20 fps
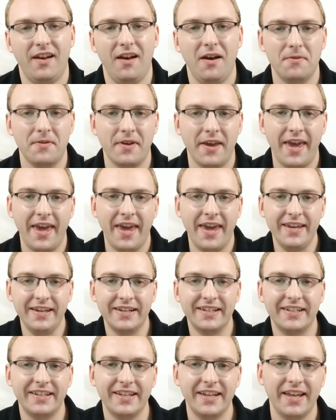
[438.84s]
Okay,
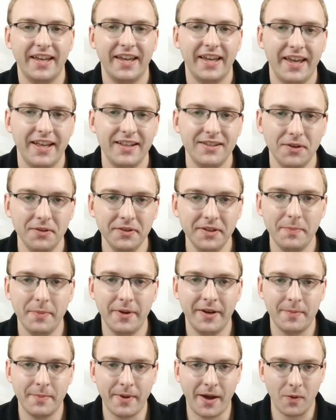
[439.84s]
it's only
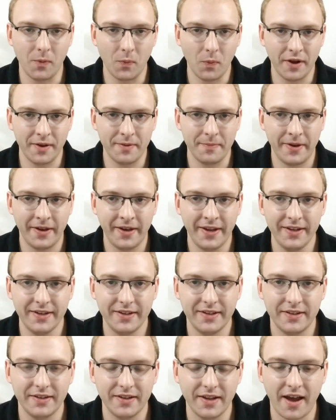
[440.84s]
been about 1
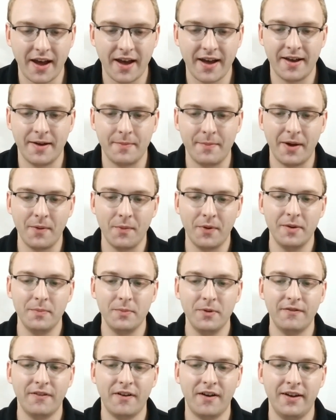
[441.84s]
minute. I want to
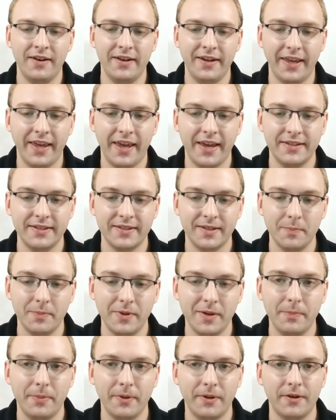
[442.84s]
move on in case some
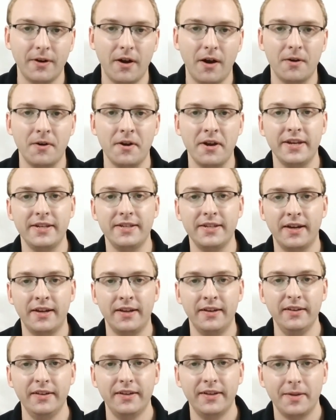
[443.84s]
people are already
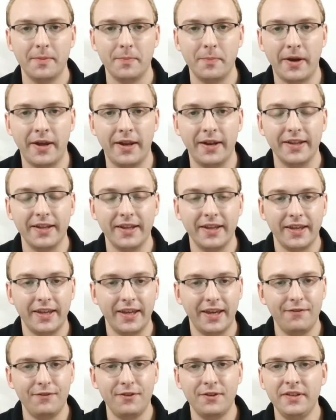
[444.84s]
done. But
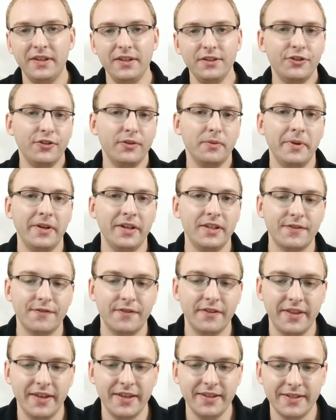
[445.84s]
if you need 2 minutes
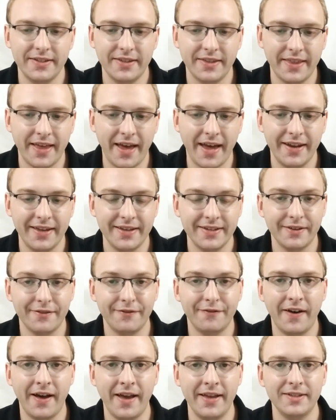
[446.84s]
for this, that is a
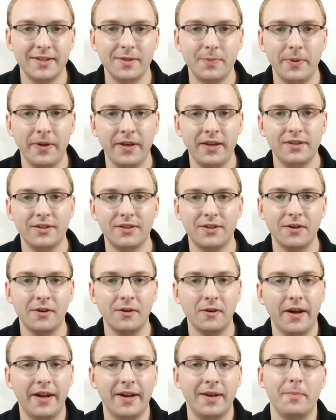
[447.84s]
fine speed. So
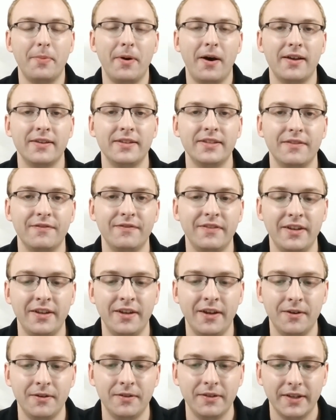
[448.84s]
go ahead and pause the
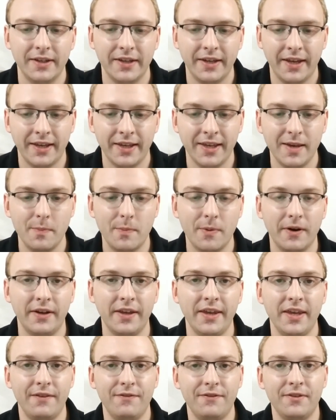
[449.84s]
video and keep
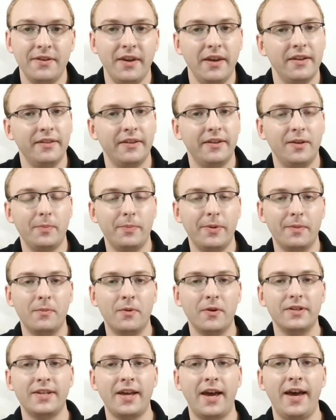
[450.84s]
working if you need a little bit
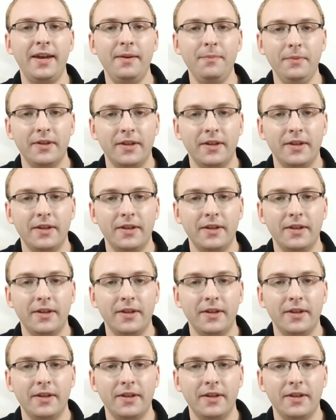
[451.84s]
more time.